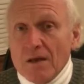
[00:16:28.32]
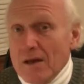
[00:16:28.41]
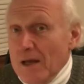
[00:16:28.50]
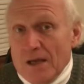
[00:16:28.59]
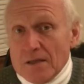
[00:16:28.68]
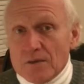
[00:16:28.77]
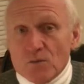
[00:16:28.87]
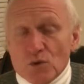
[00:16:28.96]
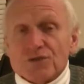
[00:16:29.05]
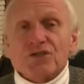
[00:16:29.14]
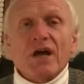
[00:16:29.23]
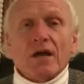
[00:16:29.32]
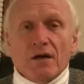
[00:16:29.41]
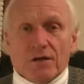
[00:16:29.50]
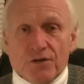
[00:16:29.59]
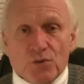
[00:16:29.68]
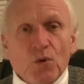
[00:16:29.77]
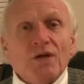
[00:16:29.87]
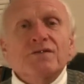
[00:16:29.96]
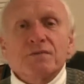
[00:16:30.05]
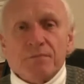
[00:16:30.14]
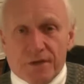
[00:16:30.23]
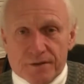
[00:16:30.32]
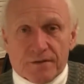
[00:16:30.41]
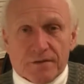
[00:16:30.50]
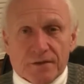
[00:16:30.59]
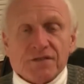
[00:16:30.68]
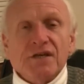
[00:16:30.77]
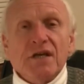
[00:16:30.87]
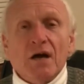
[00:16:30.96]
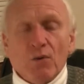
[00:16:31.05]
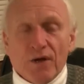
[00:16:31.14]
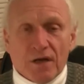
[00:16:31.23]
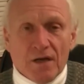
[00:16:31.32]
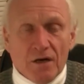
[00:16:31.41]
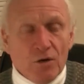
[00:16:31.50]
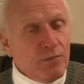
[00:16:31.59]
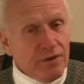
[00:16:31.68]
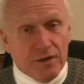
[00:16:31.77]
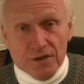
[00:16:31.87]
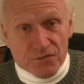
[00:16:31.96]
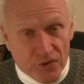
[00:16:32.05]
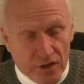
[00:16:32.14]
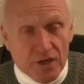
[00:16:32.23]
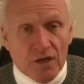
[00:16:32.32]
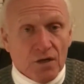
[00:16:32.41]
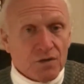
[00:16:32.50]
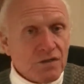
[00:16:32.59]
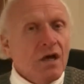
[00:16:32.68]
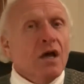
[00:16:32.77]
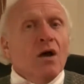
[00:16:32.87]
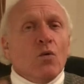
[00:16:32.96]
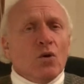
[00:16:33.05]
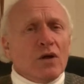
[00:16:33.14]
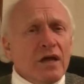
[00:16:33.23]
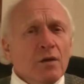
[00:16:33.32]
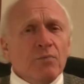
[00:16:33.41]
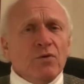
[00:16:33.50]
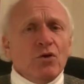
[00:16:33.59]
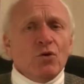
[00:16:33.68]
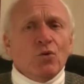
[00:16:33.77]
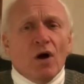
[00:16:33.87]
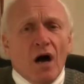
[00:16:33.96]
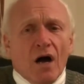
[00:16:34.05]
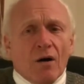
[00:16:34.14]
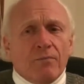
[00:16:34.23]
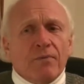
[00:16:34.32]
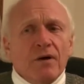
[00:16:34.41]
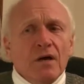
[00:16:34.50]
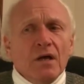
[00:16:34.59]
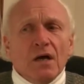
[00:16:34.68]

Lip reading: and we'll check on you once a month and see how we can help. And these videos will keep you up.